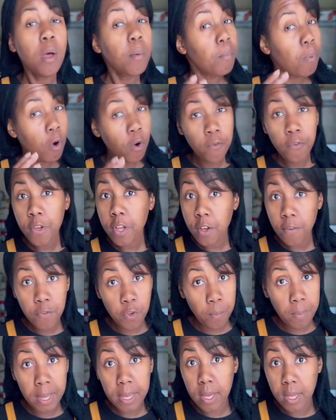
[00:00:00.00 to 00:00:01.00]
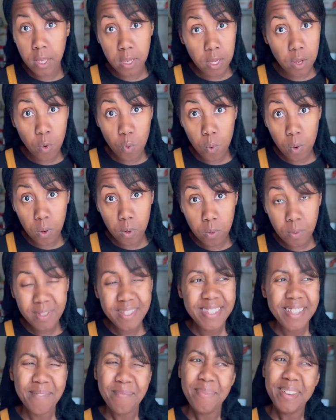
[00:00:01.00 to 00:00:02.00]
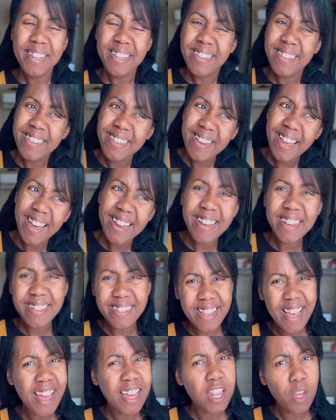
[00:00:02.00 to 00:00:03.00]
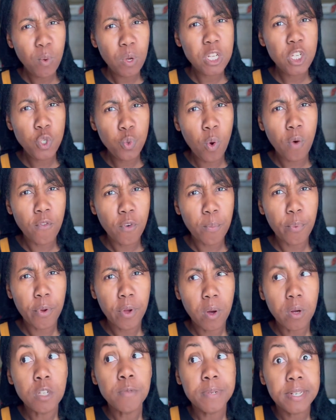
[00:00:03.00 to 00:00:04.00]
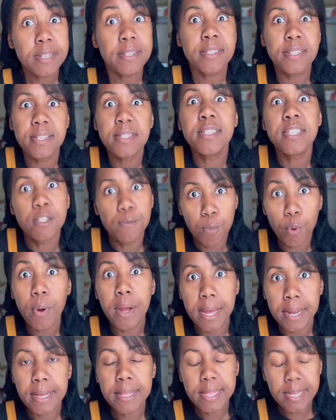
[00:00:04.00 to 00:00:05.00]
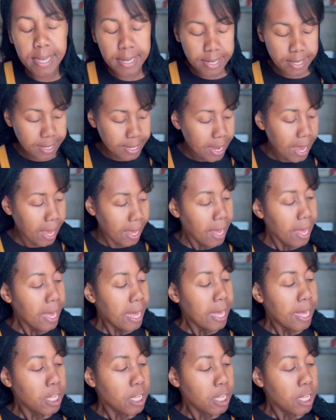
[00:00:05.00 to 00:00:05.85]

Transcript: Perfect if you're making dinner rolls, but not exactly what you want for brioche because this is bread at the end of the day.